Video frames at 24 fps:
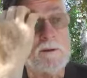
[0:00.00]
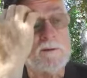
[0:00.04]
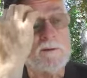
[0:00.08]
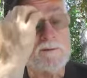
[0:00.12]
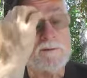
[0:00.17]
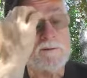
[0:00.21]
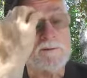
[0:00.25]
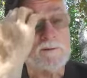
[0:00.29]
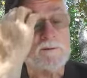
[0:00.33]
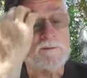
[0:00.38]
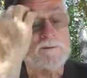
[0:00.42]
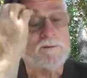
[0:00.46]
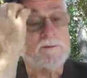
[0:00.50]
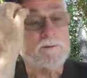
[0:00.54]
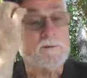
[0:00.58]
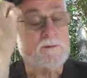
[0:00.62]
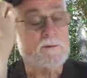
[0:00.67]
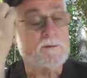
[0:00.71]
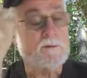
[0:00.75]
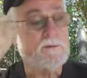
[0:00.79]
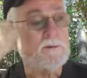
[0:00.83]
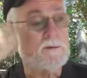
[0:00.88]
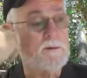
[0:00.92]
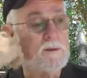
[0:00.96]
it's the
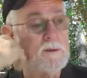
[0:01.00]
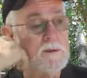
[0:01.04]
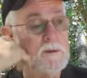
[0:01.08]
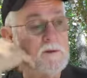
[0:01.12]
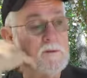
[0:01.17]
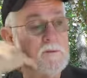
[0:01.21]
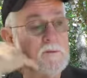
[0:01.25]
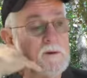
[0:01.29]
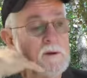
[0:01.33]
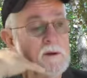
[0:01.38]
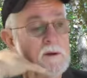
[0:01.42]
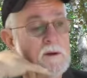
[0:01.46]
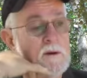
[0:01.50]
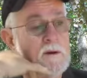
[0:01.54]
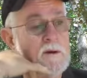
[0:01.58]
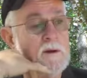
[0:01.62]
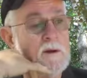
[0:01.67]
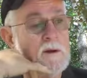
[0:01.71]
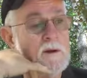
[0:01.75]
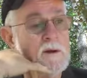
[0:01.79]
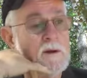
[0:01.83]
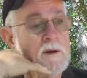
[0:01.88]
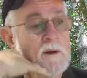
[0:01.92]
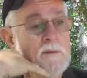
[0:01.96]
sort of thing where
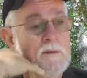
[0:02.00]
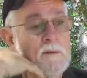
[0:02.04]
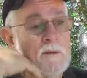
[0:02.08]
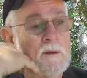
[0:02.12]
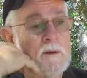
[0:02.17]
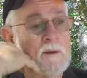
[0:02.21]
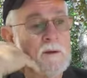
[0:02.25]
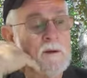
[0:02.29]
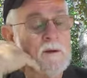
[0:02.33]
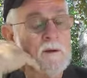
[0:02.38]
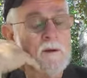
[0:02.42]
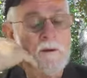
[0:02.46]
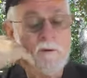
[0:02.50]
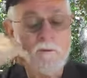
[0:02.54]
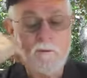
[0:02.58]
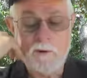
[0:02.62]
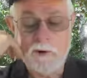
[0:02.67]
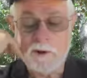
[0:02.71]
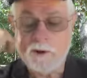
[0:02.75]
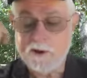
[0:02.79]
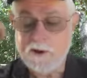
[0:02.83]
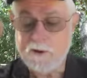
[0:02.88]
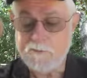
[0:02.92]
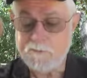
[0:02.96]

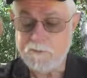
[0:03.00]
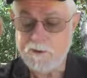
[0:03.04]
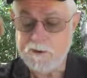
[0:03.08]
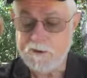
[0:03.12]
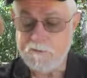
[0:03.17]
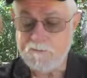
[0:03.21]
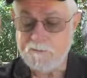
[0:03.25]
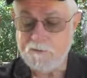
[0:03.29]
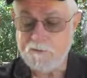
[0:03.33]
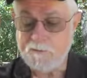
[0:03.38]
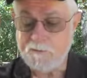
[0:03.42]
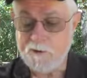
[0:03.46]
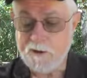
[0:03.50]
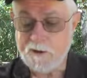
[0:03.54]
when I'm giving